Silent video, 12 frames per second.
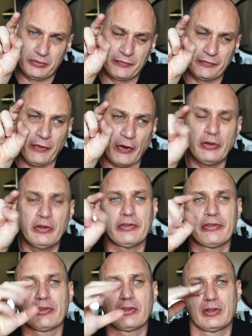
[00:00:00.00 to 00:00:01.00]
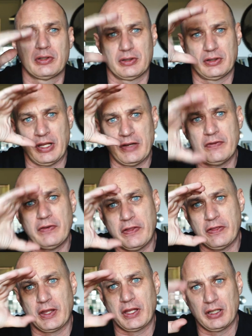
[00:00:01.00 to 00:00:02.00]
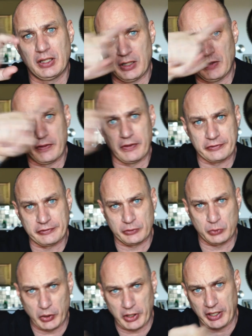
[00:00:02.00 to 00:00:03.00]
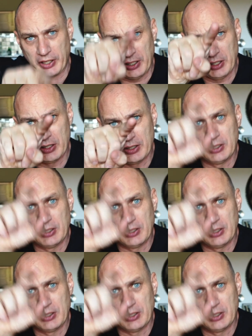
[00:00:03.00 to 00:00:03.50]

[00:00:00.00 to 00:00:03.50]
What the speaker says: focus everything in the square,